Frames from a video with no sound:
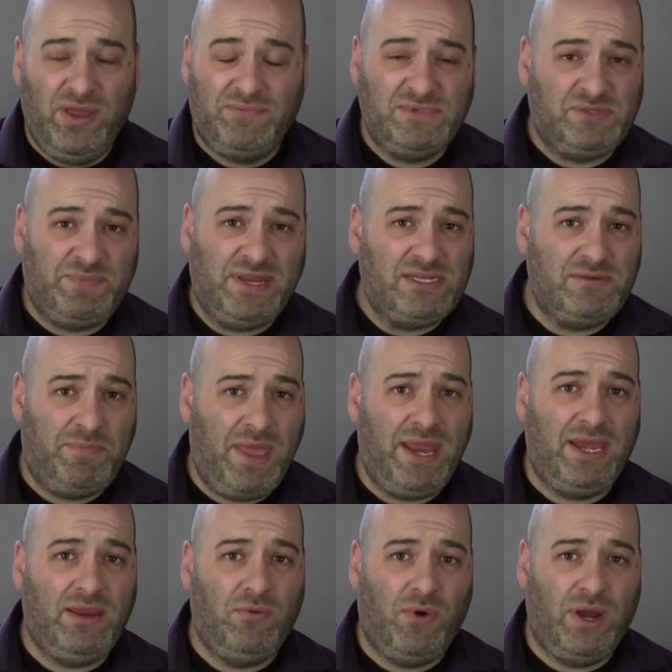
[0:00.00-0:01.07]
haven't spent a
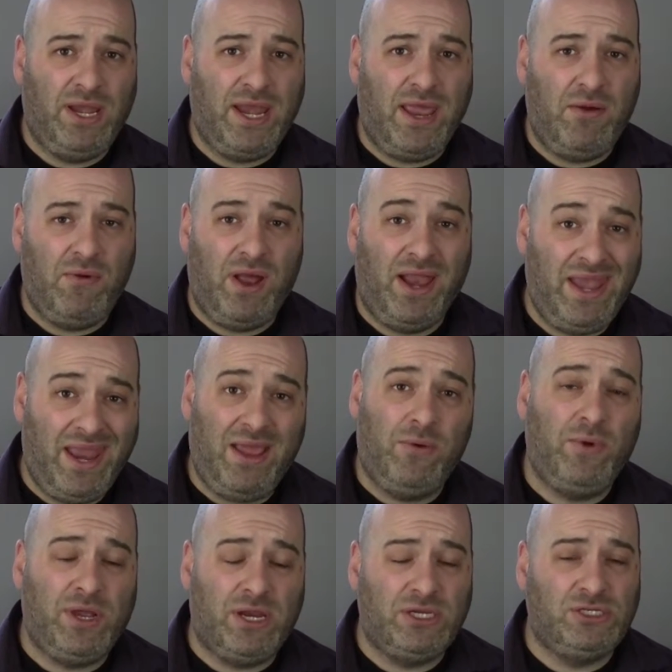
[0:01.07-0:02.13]
penny right now, and now
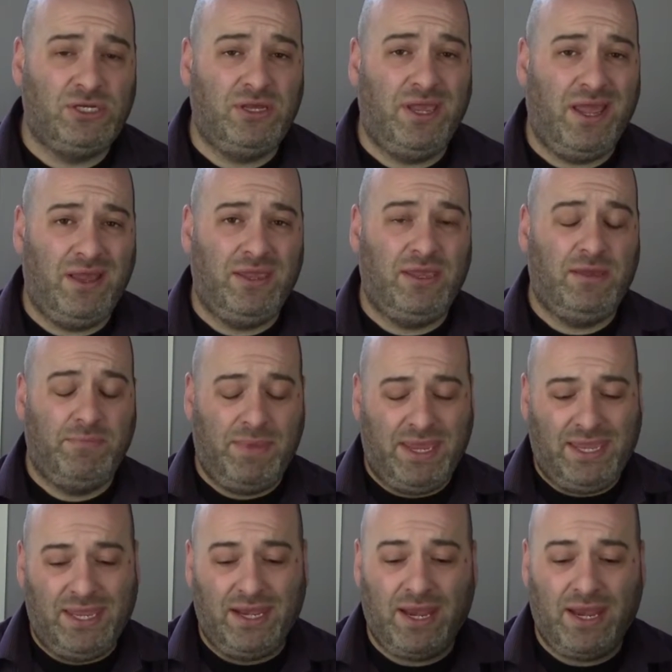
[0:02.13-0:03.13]
we're going to show you how you can make it.